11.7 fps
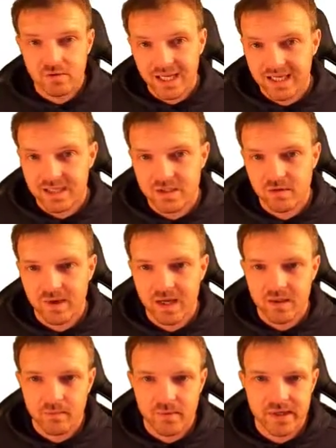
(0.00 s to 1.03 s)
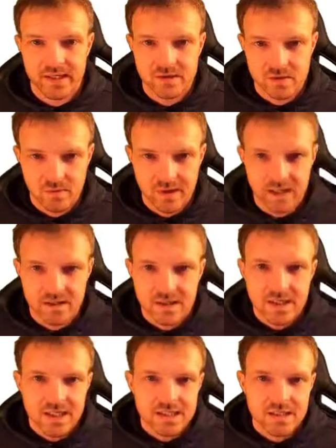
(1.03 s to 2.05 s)
layers around the brain as well.
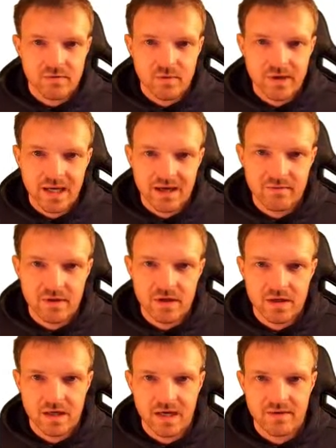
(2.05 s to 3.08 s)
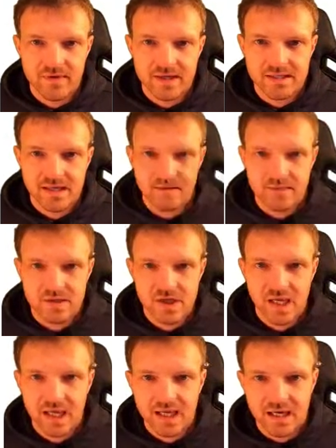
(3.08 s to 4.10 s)
So if we have a look at this image
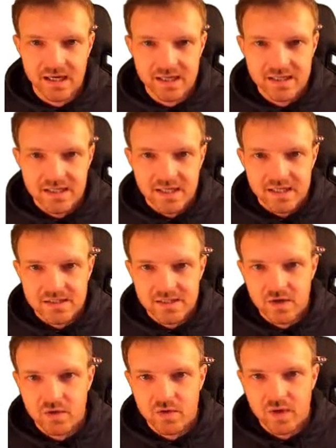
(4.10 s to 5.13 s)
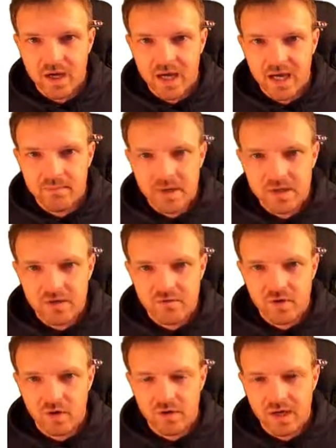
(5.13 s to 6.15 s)
here, so you've
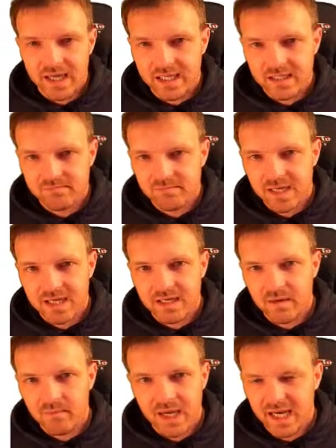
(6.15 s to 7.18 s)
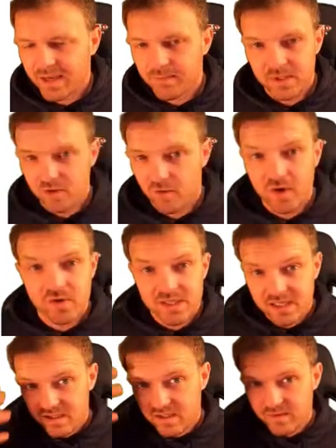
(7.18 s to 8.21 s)
got an
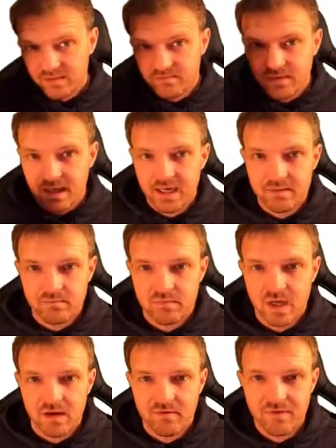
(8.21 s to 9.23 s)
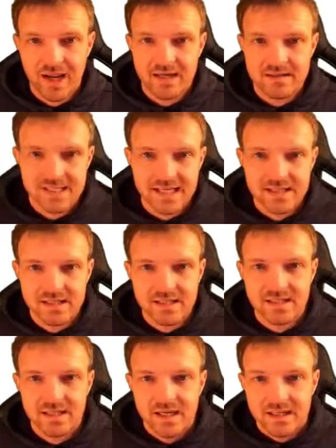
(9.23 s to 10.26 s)
aponeurosis, so a flat tendon.
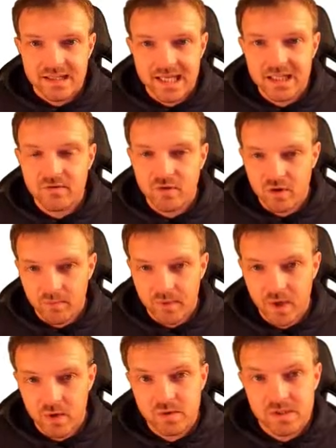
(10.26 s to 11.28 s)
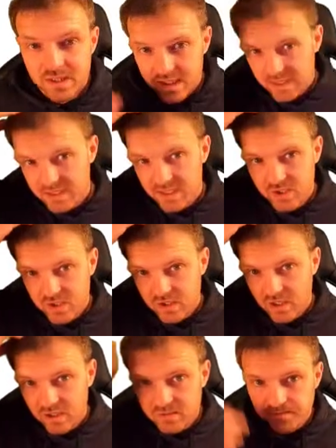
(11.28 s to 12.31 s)
Then you've got the bone, so this is in the
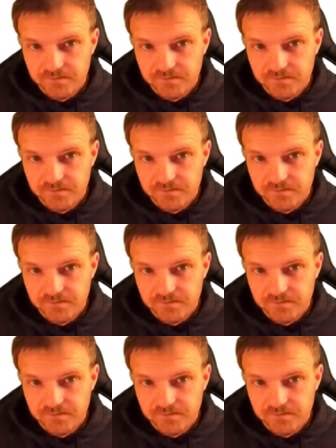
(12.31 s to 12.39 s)
skull,